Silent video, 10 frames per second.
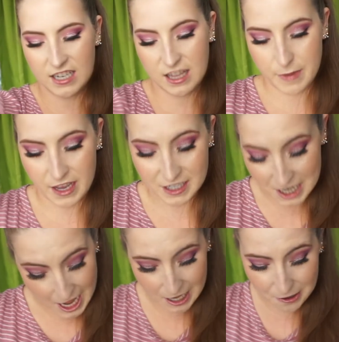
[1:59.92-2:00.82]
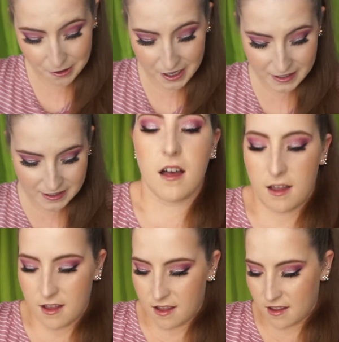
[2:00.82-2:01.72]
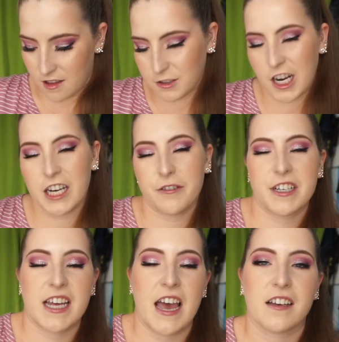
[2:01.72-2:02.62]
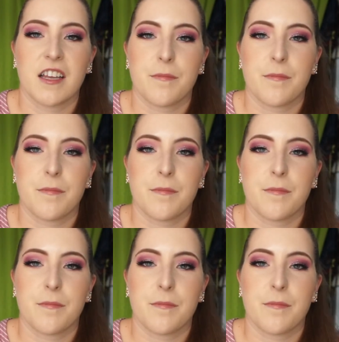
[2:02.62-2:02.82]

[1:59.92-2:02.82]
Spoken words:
Let me untangle this. I'm trying to untangle it,